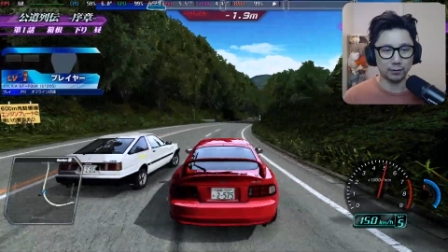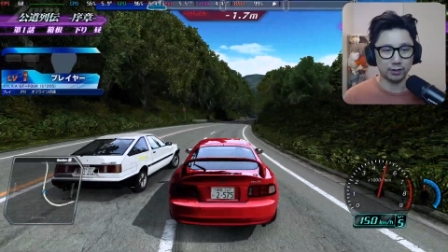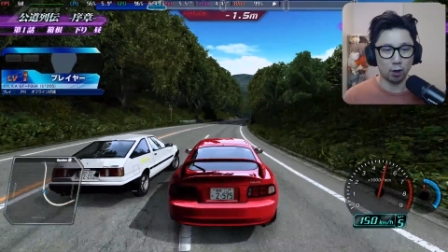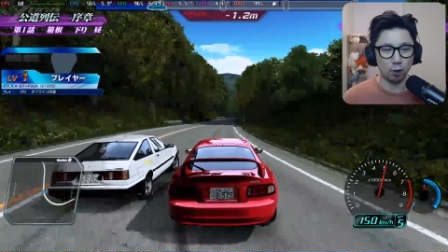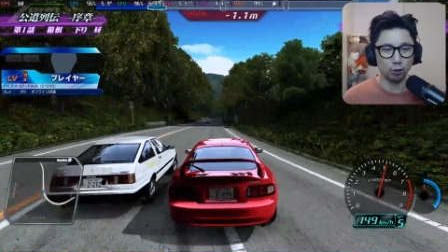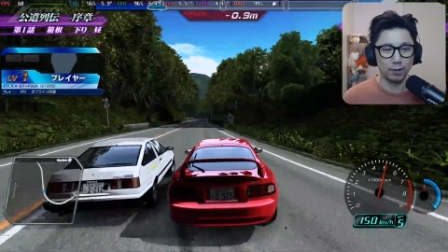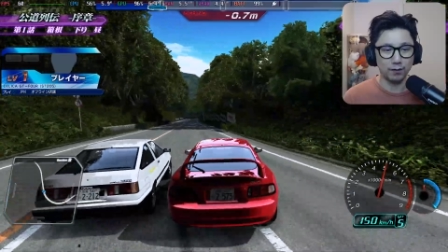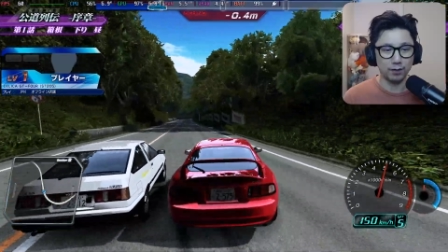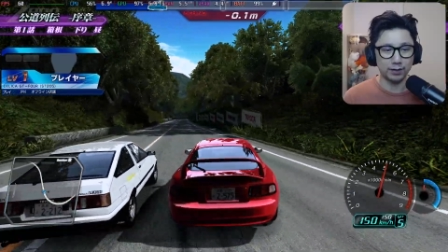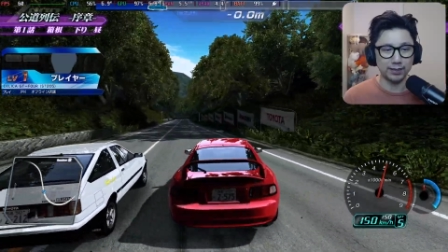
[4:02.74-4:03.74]
the old
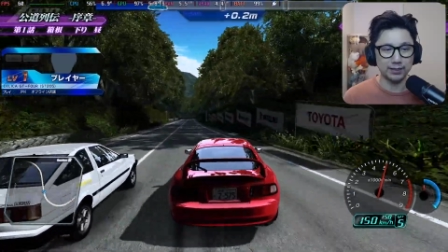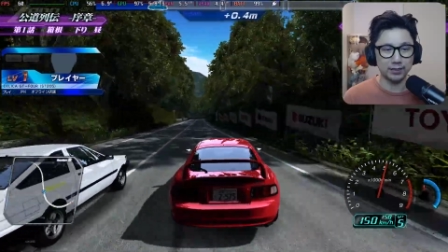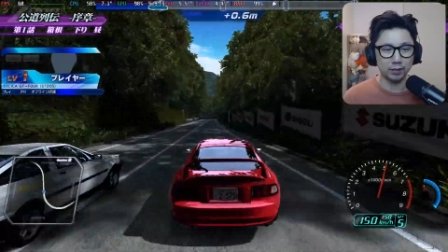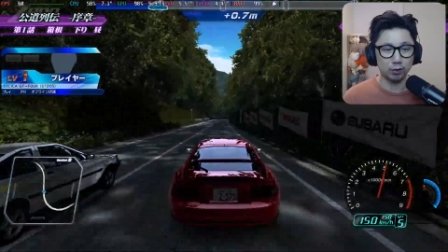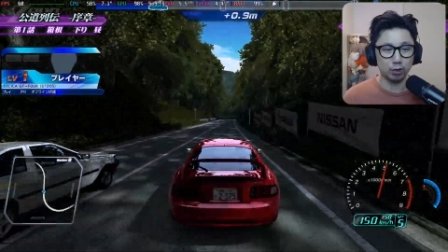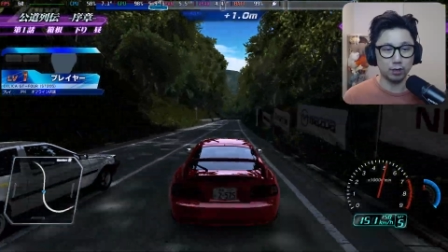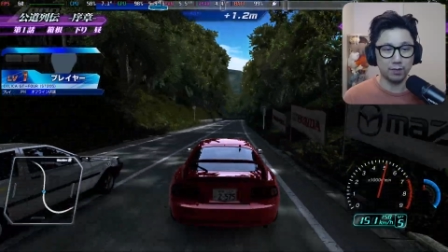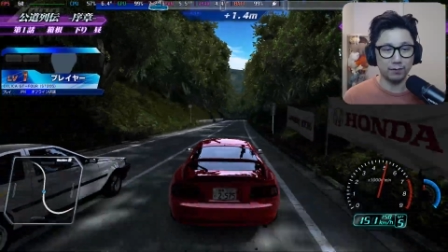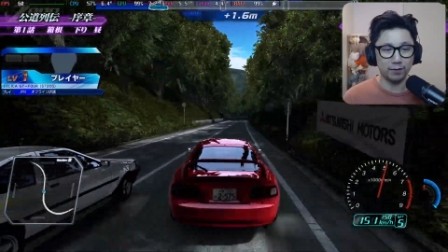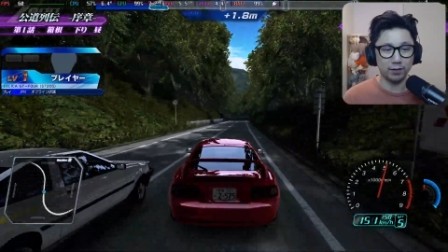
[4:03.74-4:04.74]
method. This is the newer
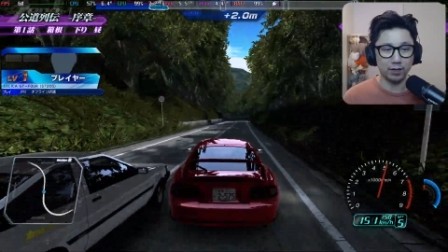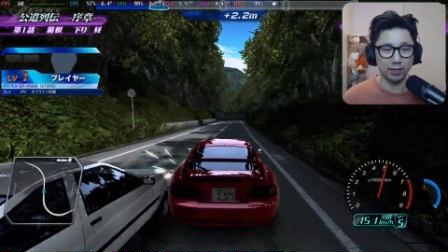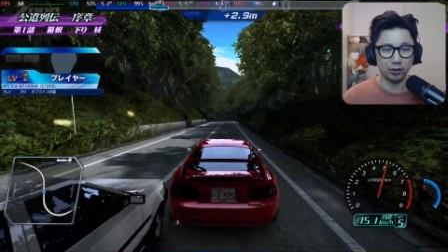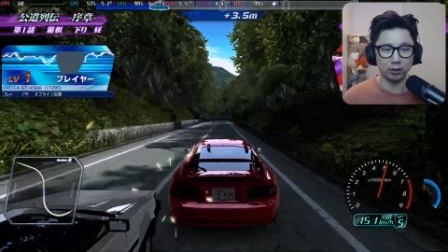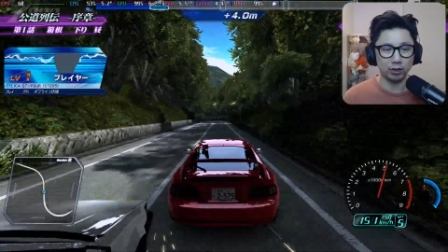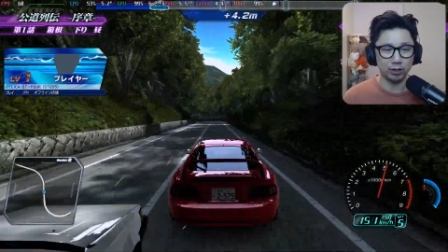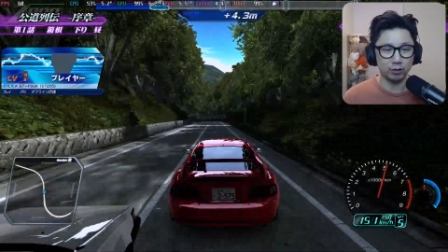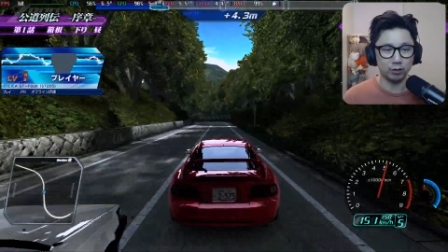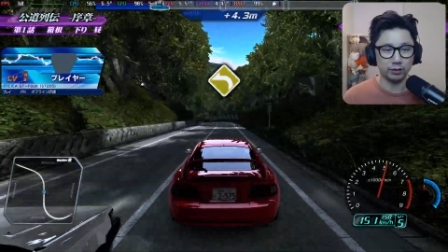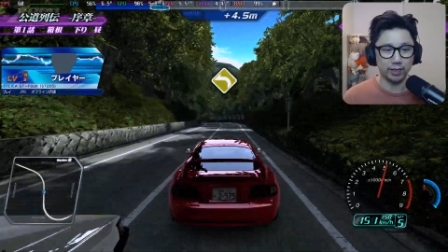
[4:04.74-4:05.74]
method. Like you just
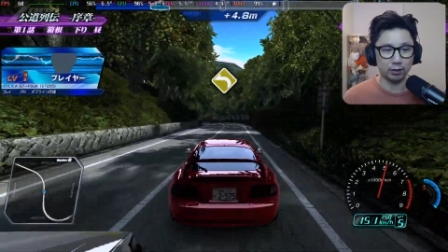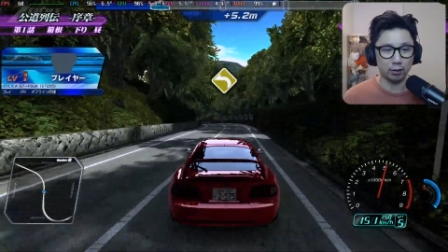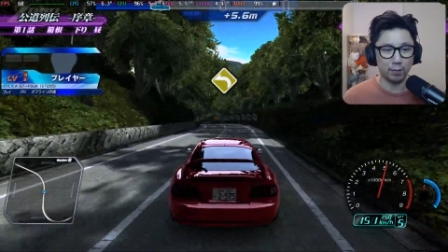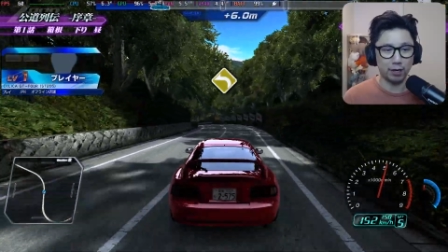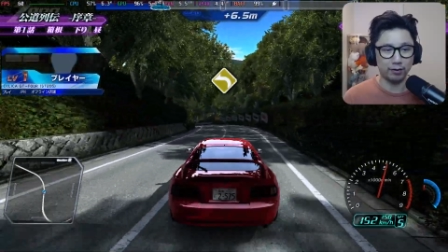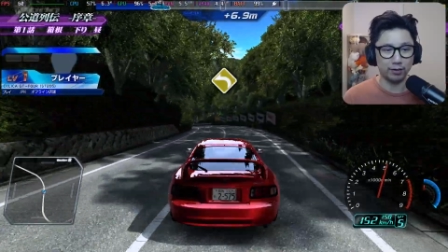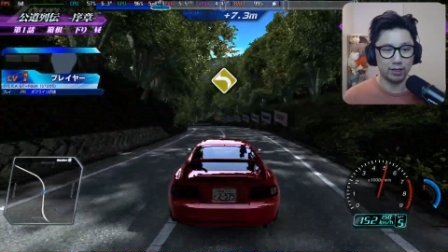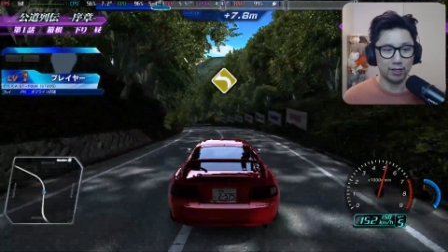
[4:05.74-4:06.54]
use TeknoParrot.